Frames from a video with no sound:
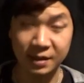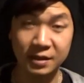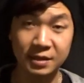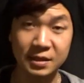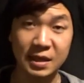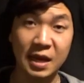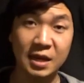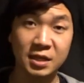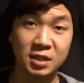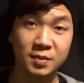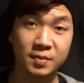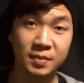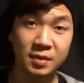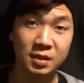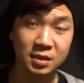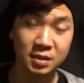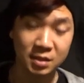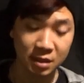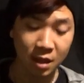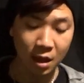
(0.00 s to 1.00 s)

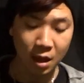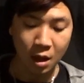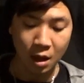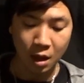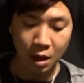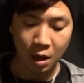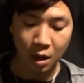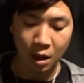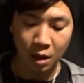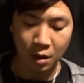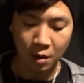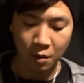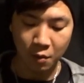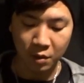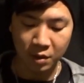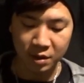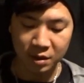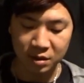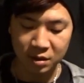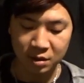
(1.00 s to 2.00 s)
attachments,
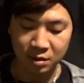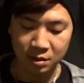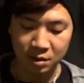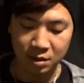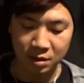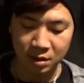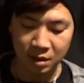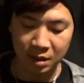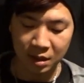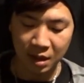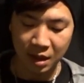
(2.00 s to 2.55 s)
one at the